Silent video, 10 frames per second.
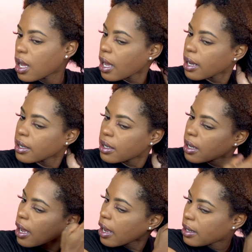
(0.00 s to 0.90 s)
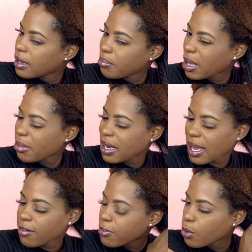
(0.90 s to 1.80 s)
and I did maybe
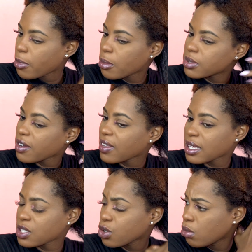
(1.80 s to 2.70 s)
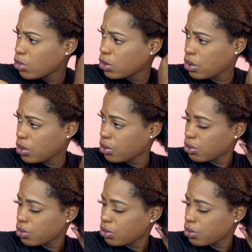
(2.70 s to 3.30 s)
like few pumps of that serum. Ooh.